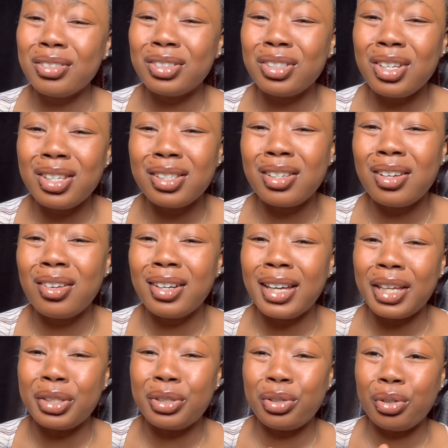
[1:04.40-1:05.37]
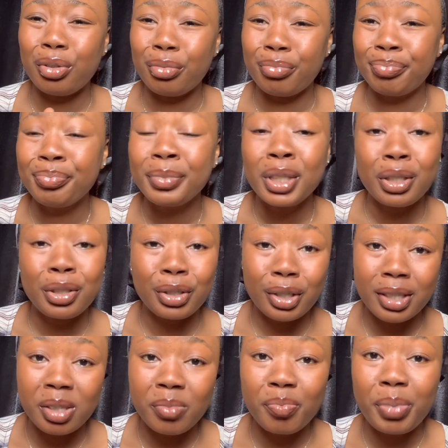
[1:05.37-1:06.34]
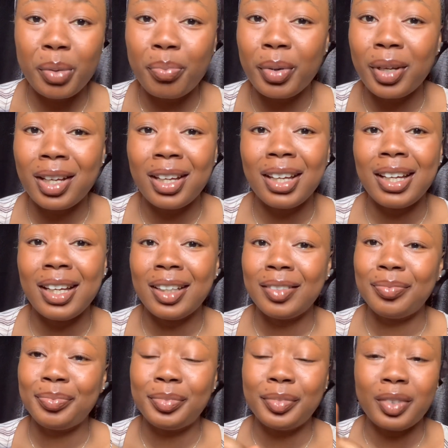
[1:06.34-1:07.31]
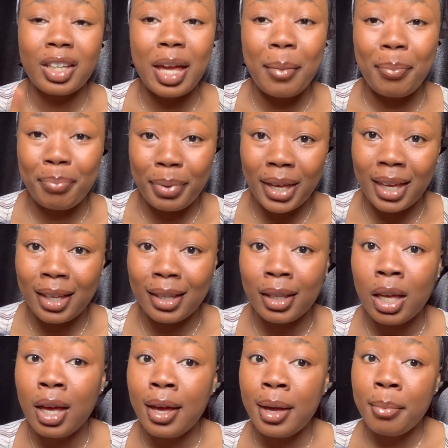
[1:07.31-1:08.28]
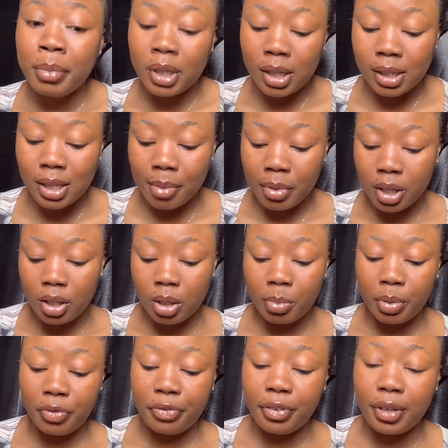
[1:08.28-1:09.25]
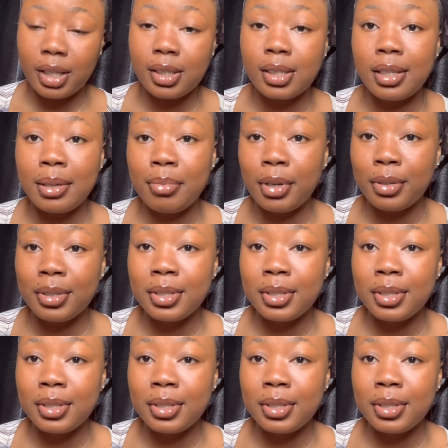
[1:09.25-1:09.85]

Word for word: just go get your jotting paper and a pen, because I'm going to be fast about